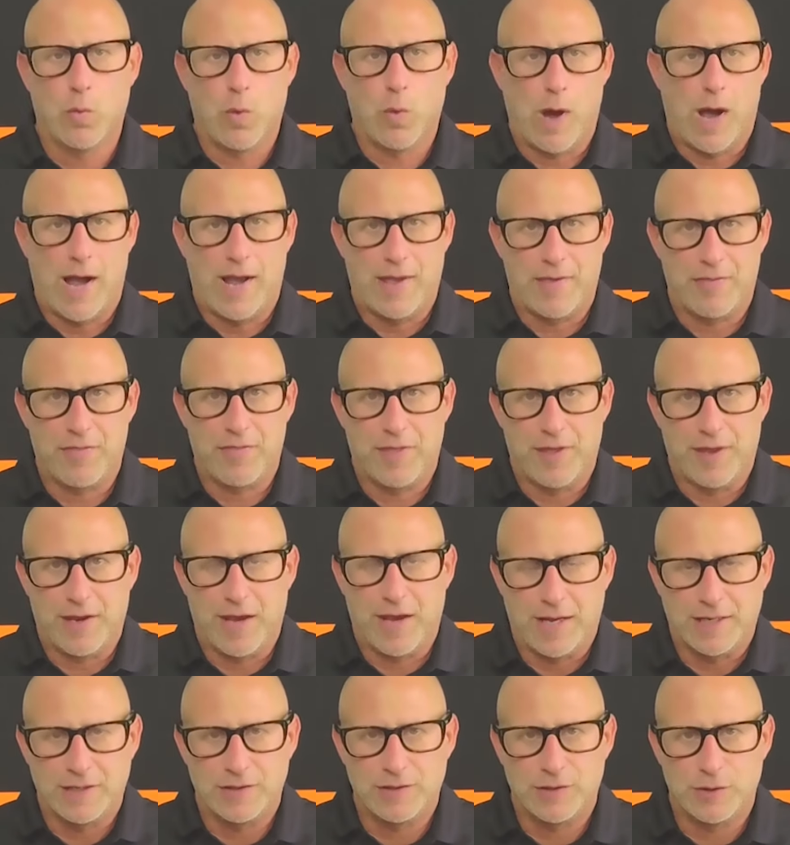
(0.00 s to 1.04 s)
I think
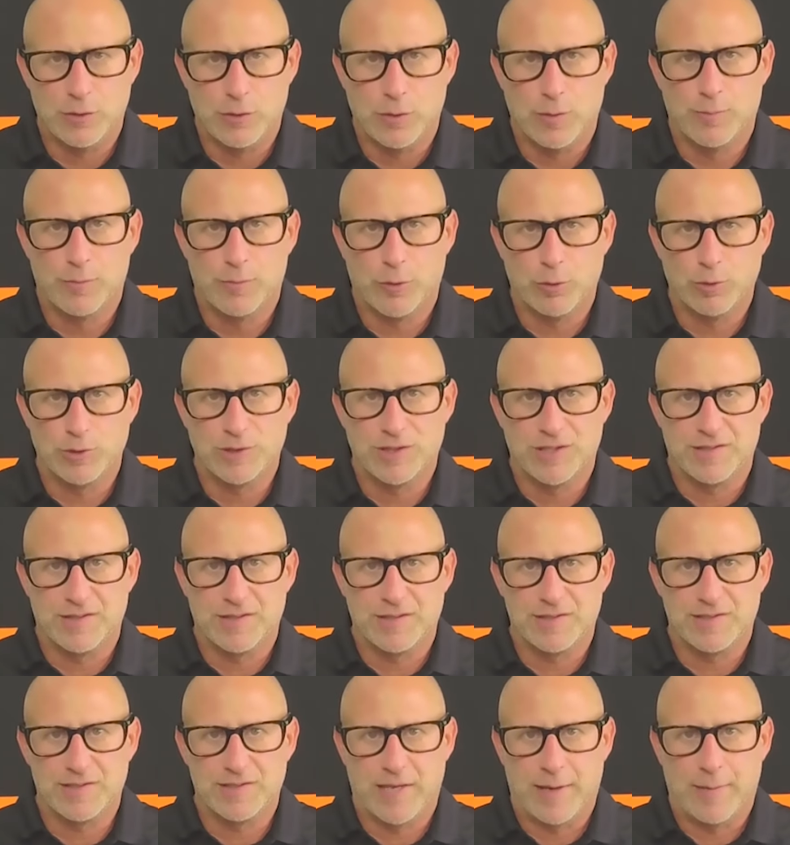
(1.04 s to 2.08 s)
I too approached it the
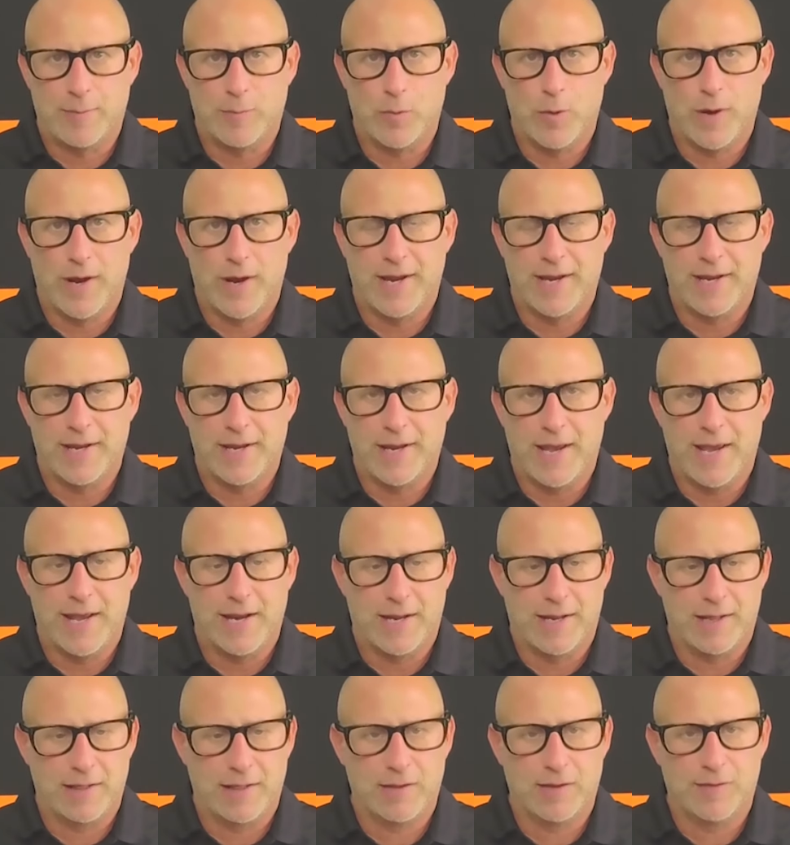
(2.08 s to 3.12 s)
same way, and
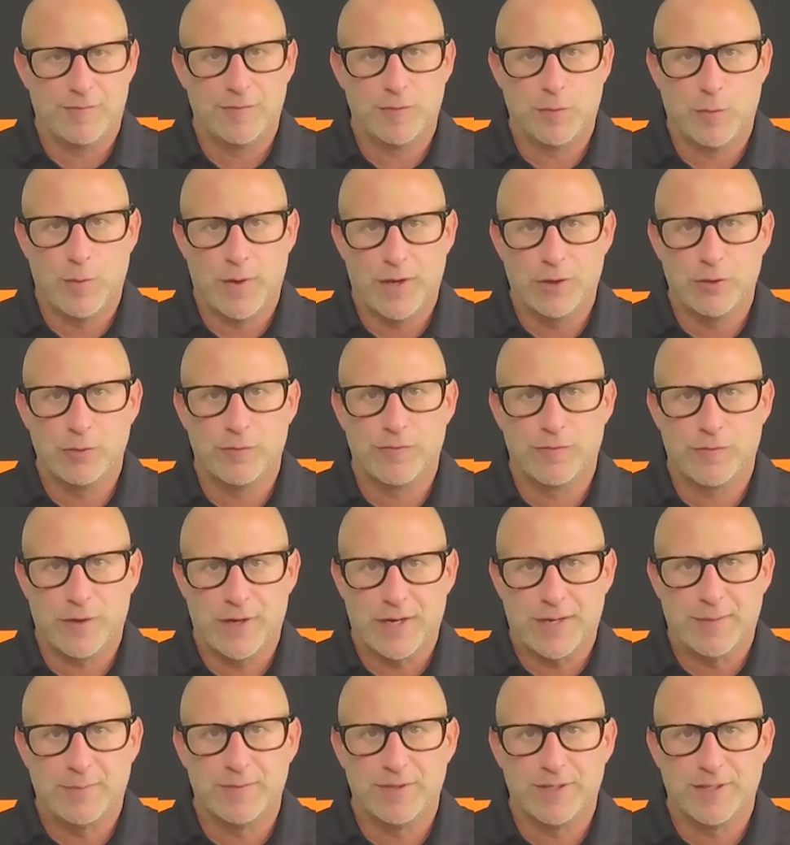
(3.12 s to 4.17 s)
I love the way you
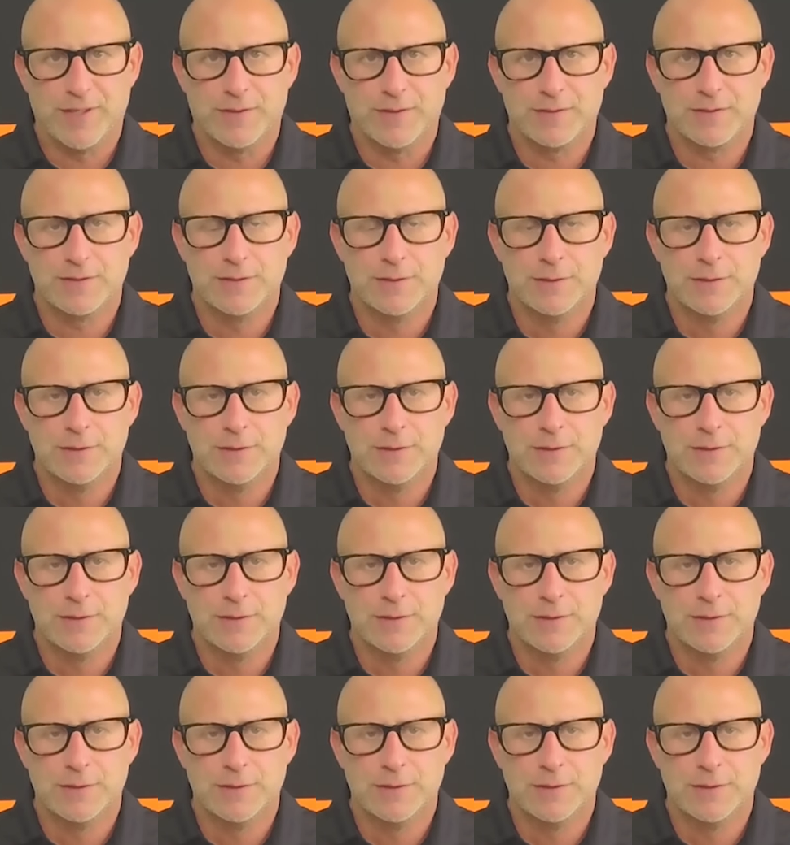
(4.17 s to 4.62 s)
framed it.